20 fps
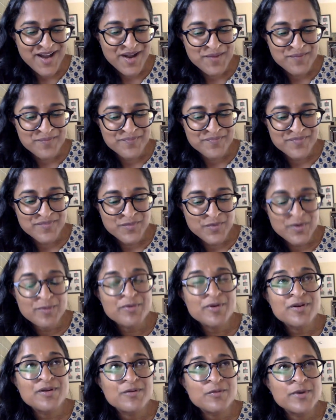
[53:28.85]
um,
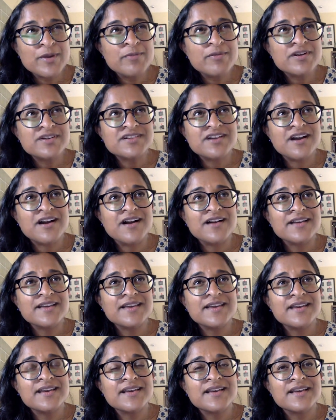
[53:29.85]
we were, we were
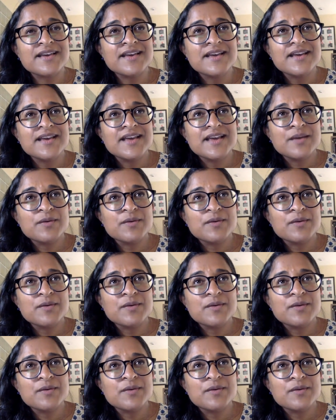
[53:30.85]
talking.